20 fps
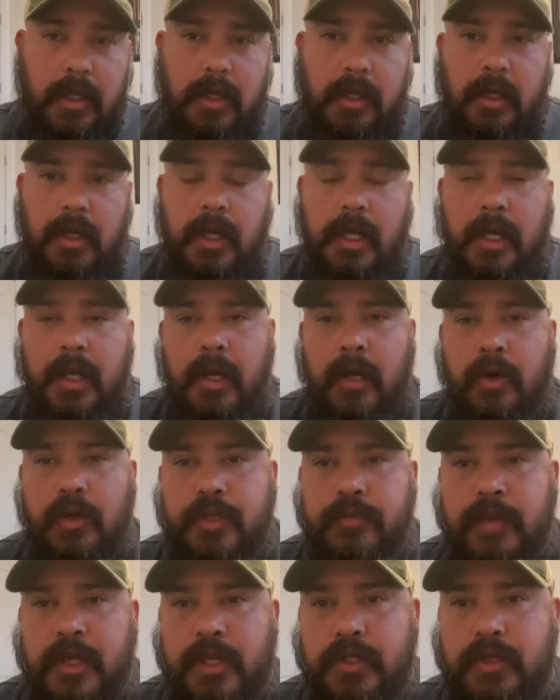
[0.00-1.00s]
uh, Errol
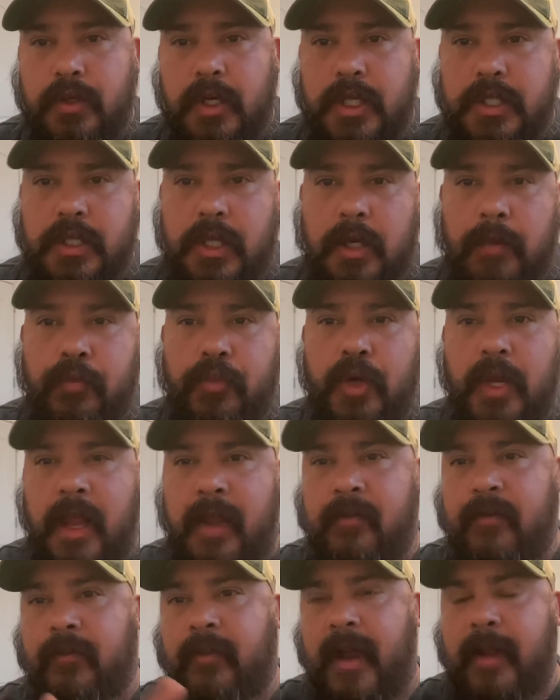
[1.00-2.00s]
Spence Jr. going to put a
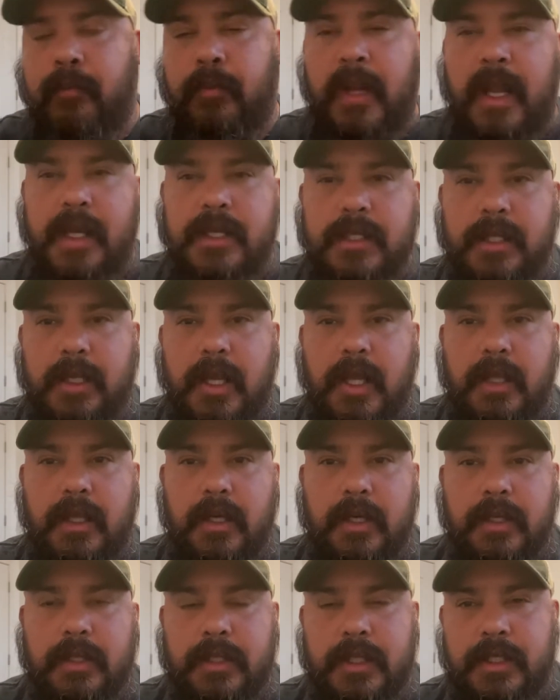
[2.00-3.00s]
fight plan together
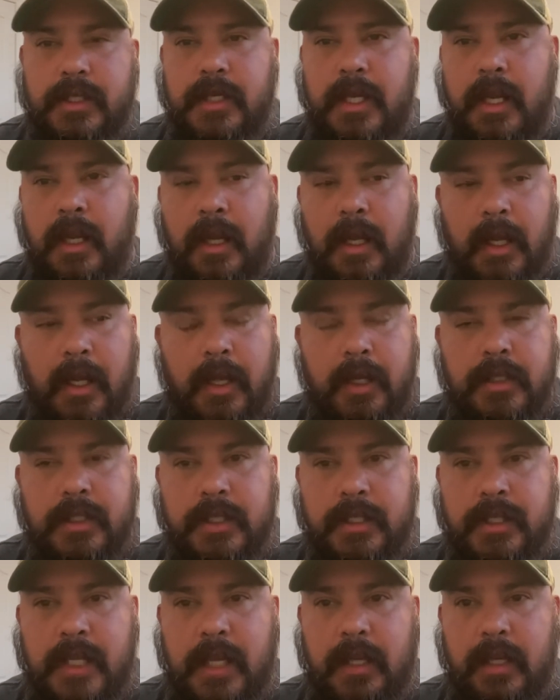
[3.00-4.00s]
to, uh, to
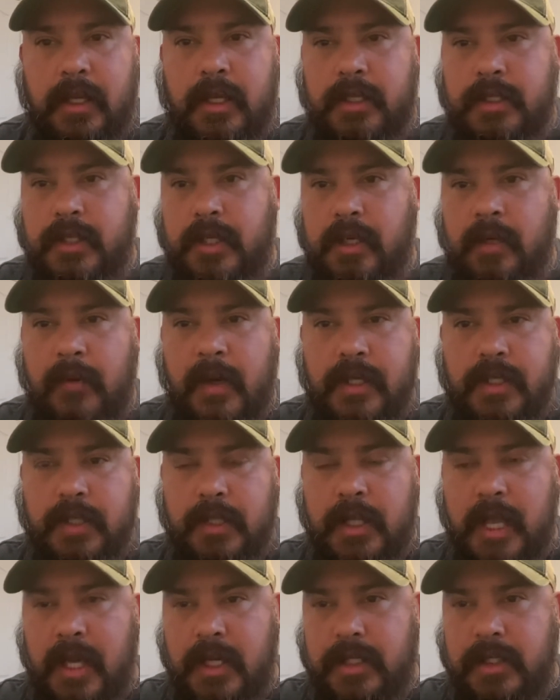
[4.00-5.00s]
take into consideration
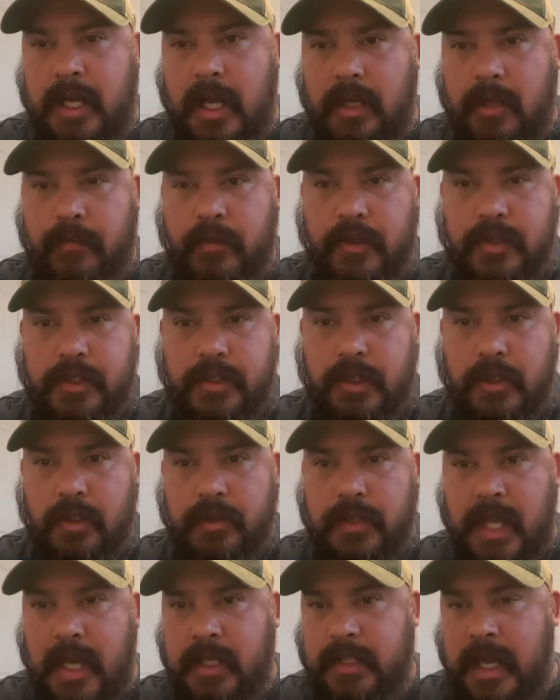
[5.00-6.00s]
Danny's counterpunching skills,
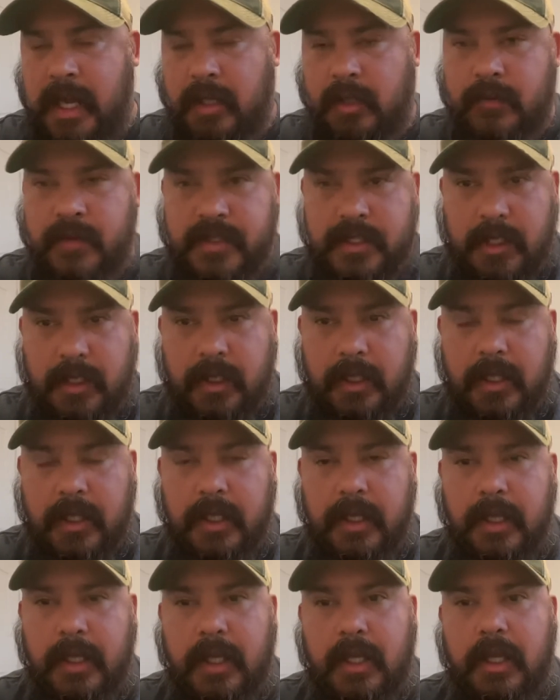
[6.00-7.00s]
Danny's accuracy,
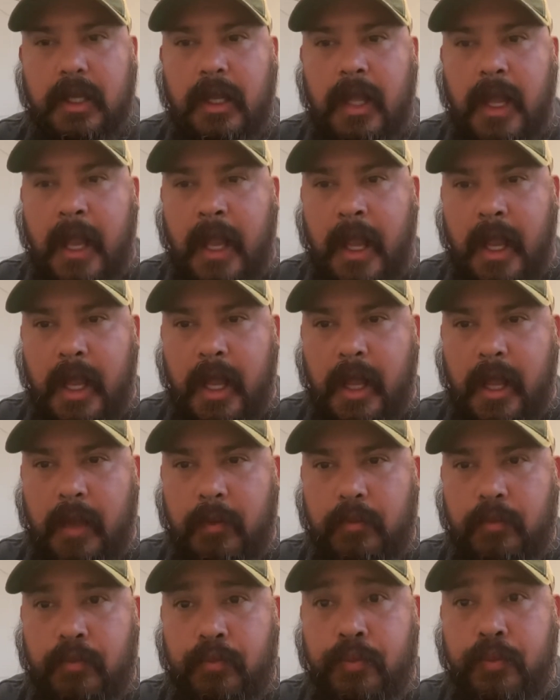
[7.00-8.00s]

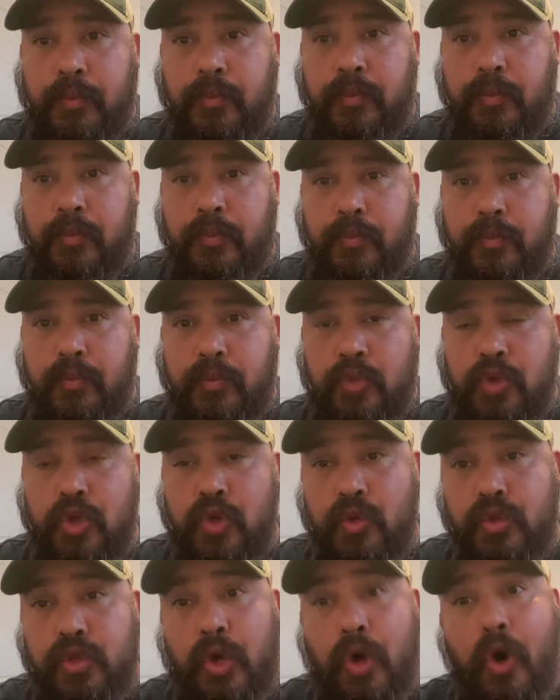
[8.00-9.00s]
and
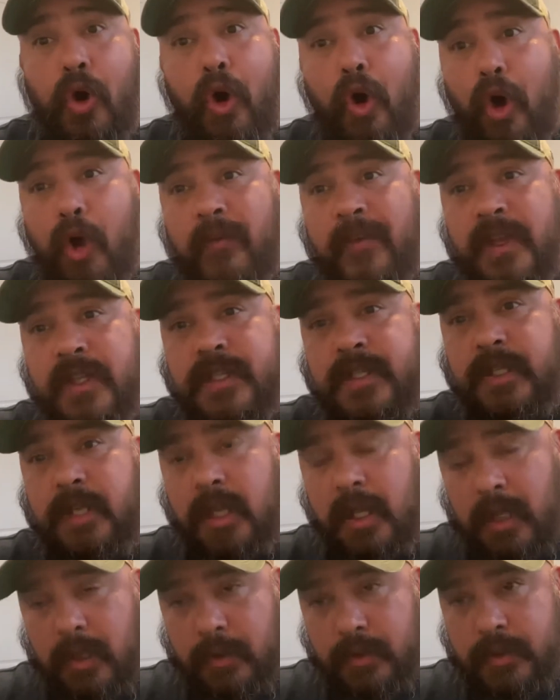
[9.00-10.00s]
use all of his
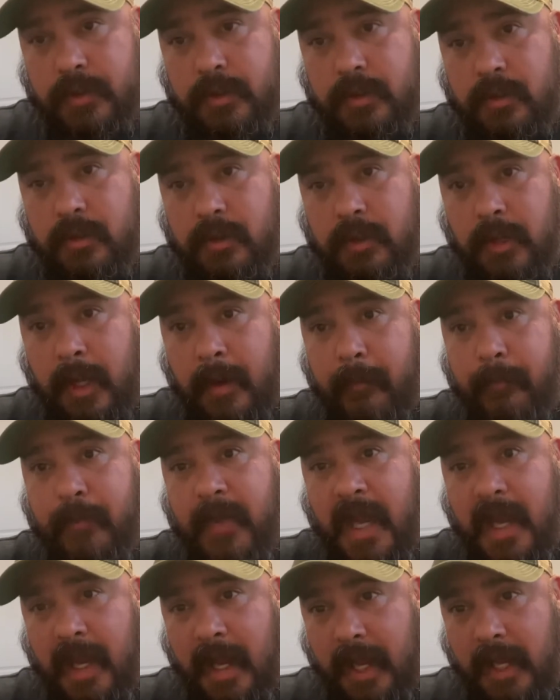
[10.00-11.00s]
skills
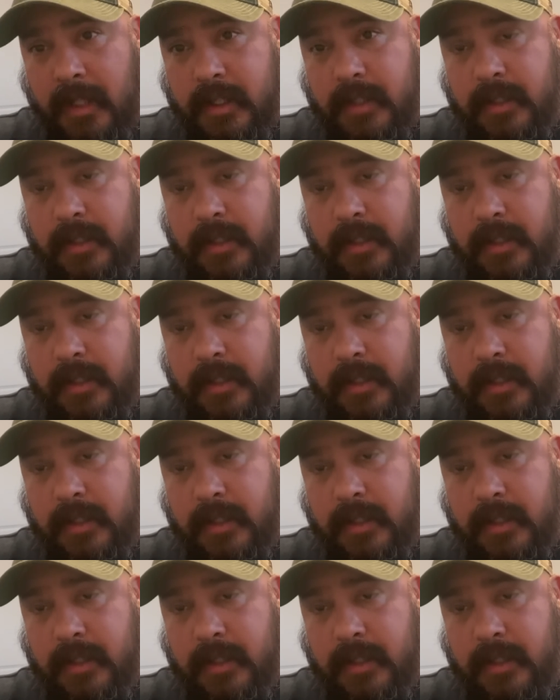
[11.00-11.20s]
combined